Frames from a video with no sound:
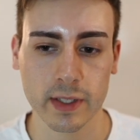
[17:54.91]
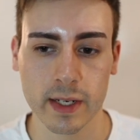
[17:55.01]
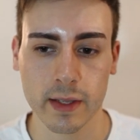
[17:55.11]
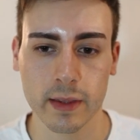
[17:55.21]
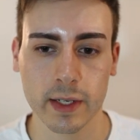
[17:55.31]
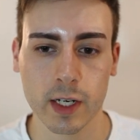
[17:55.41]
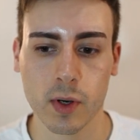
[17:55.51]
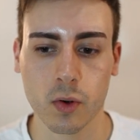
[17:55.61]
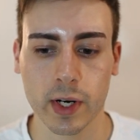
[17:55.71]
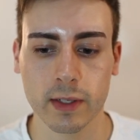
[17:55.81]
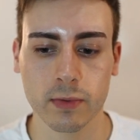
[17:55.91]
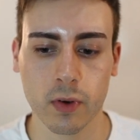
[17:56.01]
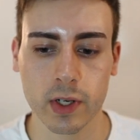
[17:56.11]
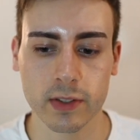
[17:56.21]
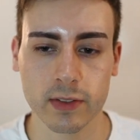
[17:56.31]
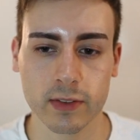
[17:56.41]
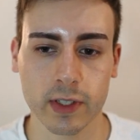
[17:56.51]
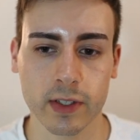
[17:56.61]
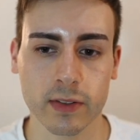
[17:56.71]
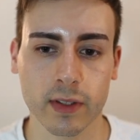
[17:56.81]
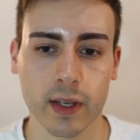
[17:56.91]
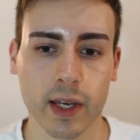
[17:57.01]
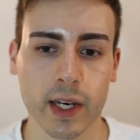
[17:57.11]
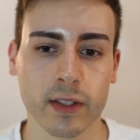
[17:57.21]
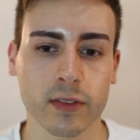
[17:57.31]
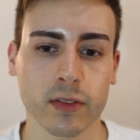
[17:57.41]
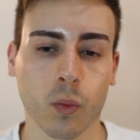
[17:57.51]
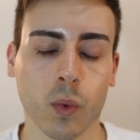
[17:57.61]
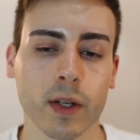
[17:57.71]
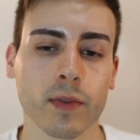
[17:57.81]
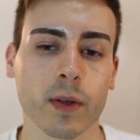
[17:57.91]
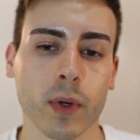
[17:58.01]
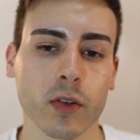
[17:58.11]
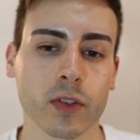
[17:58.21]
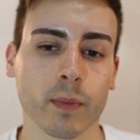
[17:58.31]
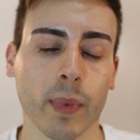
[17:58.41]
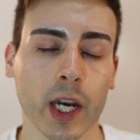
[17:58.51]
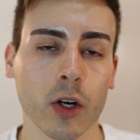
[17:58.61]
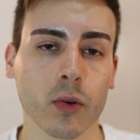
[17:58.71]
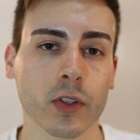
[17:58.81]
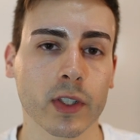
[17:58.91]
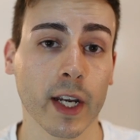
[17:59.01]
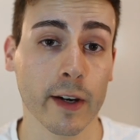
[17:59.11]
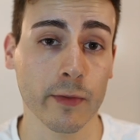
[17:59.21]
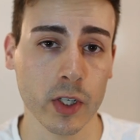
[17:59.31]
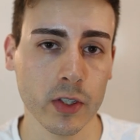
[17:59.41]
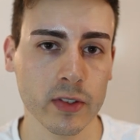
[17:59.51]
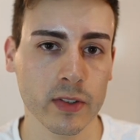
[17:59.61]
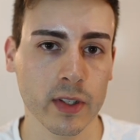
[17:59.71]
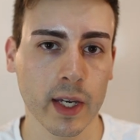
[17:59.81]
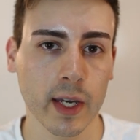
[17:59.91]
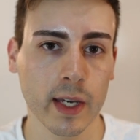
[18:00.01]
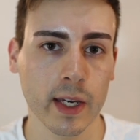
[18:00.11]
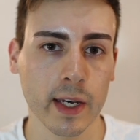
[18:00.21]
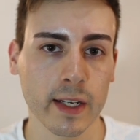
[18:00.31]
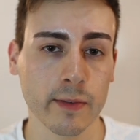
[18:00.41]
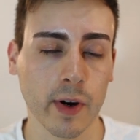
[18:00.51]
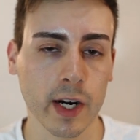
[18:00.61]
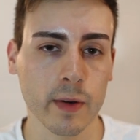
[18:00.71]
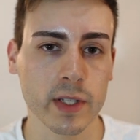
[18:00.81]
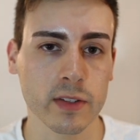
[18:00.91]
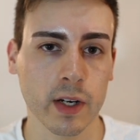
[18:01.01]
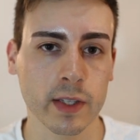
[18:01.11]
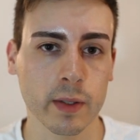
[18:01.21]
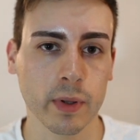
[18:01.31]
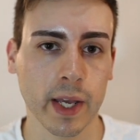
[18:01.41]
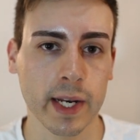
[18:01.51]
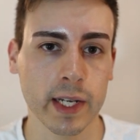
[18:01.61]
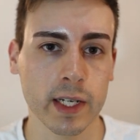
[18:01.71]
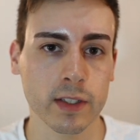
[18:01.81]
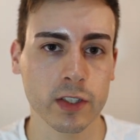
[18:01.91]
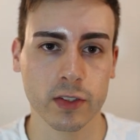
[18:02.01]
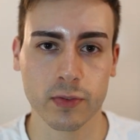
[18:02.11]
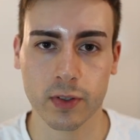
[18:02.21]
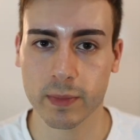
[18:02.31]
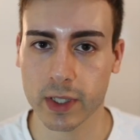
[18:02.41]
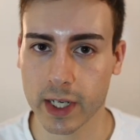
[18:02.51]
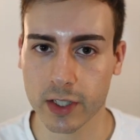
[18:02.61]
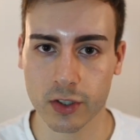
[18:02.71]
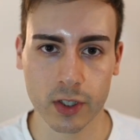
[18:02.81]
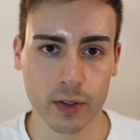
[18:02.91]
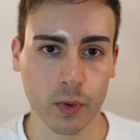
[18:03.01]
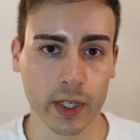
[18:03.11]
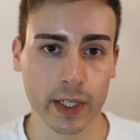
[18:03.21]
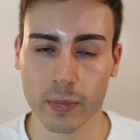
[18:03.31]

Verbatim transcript: And the thing about rainforests is it's one of the most biodiverse environments on the planet, just from the nature of what it